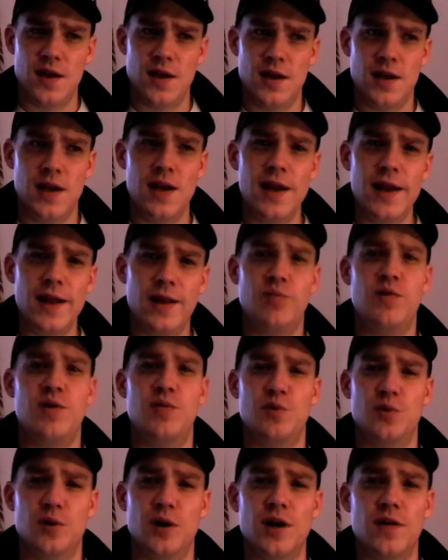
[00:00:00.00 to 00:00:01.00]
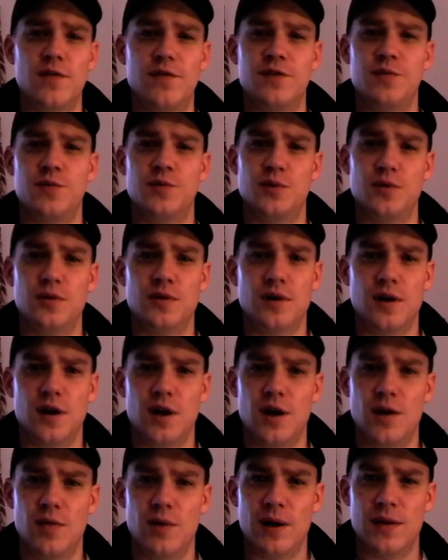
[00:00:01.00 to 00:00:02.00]
A little bit more comfortable
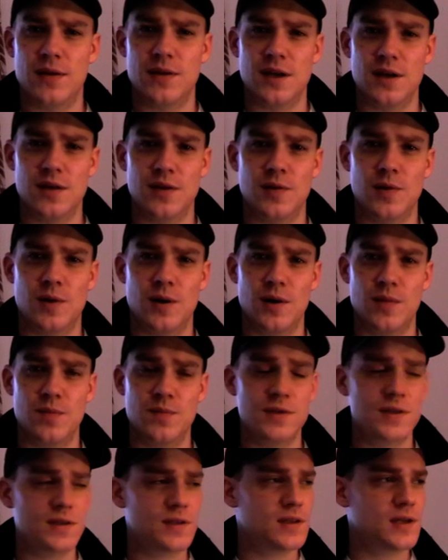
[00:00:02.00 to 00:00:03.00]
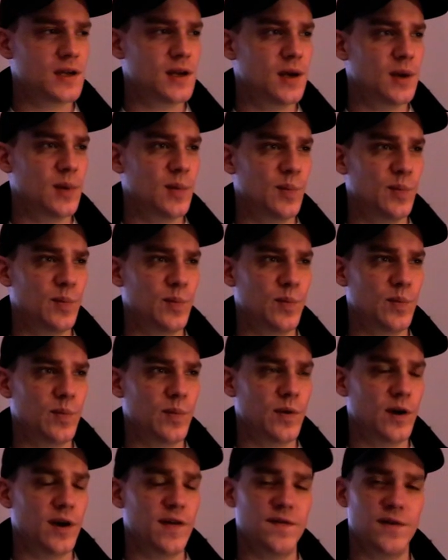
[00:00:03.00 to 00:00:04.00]
around the underarms.
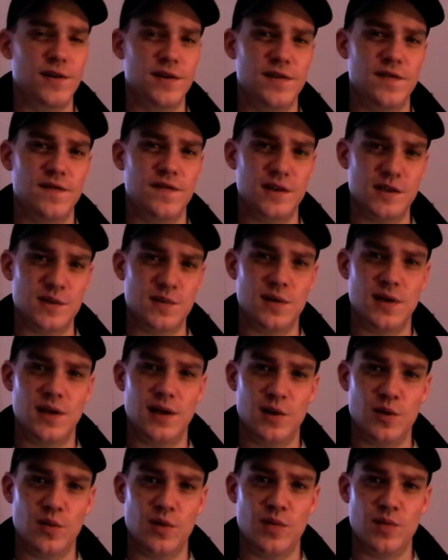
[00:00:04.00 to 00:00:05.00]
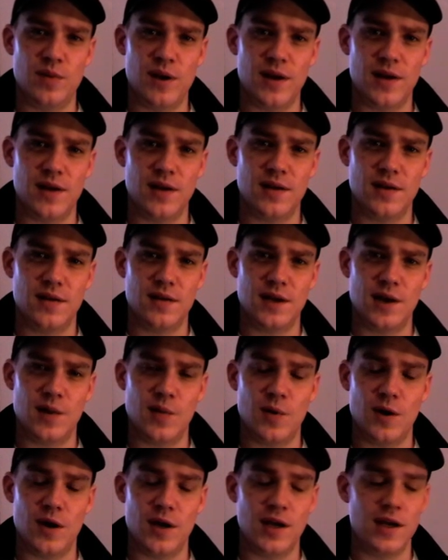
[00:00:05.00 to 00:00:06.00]
I find it fits me a little bit better that
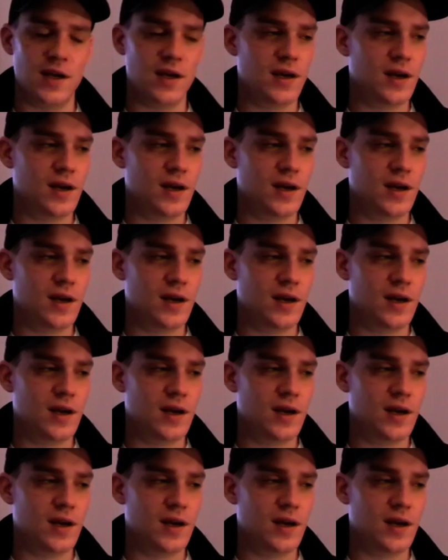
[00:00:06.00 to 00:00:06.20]
way,